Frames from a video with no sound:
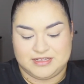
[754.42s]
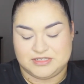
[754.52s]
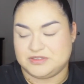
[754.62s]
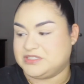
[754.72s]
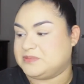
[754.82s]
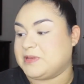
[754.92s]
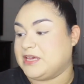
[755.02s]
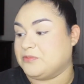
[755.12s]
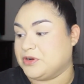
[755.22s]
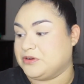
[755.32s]
she was just
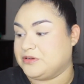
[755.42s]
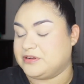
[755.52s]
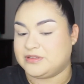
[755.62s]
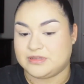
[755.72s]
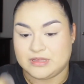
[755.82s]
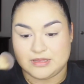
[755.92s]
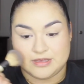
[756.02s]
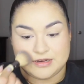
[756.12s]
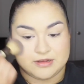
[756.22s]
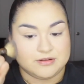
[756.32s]
being rude,
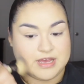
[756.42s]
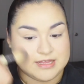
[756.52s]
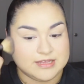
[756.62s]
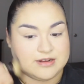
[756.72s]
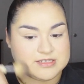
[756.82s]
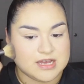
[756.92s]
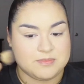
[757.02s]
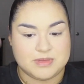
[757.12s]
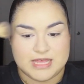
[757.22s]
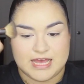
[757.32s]
you know. And then on
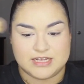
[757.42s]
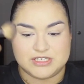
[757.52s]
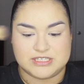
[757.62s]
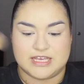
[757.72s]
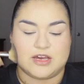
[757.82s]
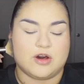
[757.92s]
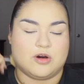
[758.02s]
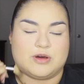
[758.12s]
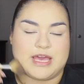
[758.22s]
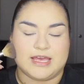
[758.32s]
top of that, she's like,
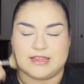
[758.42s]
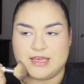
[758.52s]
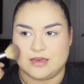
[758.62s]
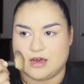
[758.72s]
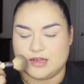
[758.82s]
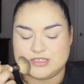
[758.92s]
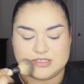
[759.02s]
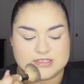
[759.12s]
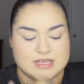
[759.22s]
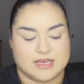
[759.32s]
oh okay, thank God.
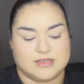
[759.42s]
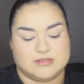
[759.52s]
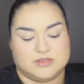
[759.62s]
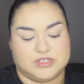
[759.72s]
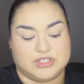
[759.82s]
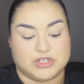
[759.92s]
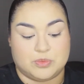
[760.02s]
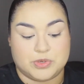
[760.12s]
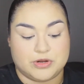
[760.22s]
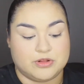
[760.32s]
She's like, just
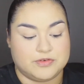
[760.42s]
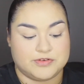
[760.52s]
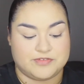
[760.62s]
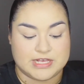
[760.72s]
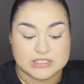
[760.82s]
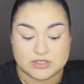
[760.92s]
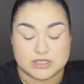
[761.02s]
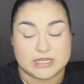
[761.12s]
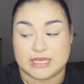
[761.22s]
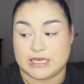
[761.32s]
don't put it all over your face, you'll
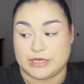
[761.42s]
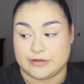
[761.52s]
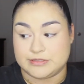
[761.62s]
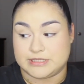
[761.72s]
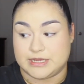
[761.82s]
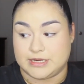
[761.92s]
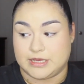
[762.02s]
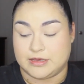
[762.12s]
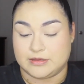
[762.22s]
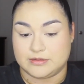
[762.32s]
look like a ghost,
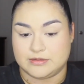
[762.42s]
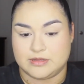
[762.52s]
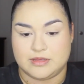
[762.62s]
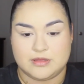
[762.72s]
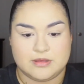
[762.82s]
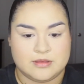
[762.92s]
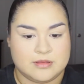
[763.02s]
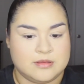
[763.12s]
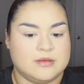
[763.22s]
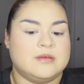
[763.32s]
honey.
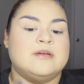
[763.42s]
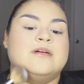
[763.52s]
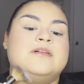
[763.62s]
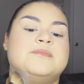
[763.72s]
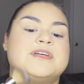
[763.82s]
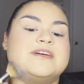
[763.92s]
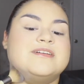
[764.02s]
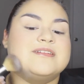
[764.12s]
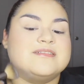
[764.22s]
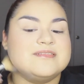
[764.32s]
Oh my
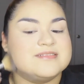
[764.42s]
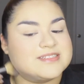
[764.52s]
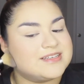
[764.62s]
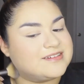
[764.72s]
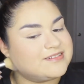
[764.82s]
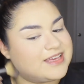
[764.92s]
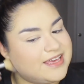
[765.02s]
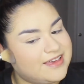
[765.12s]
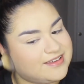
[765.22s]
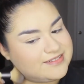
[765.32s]
god. I was like,
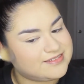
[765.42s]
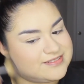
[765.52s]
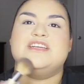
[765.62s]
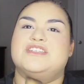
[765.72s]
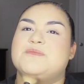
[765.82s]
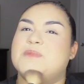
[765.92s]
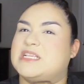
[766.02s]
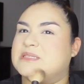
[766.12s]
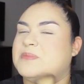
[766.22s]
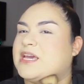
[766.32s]
okay. She
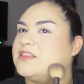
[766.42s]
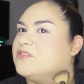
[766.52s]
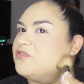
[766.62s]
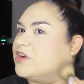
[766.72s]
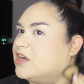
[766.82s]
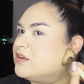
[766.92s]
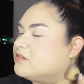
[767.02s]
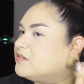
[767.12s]
meets me at the front,